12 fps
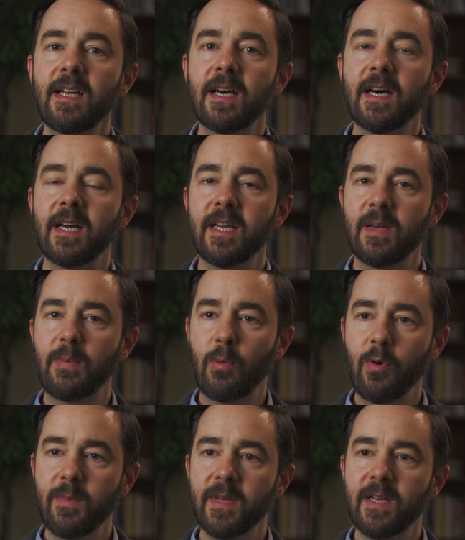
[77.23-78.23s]
an
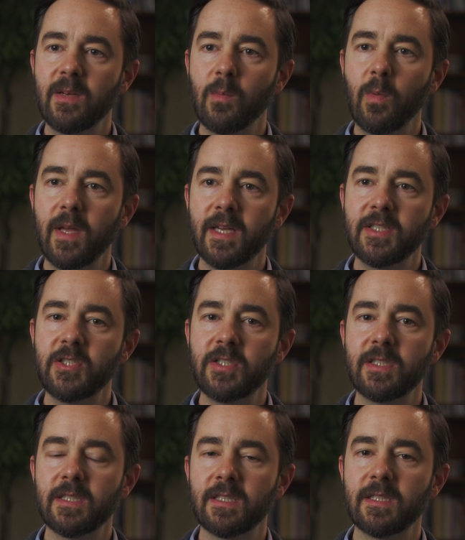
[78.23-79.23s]
appointment in
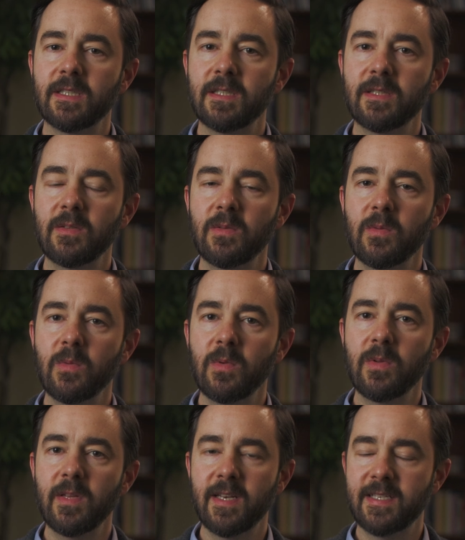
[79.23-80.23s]
which an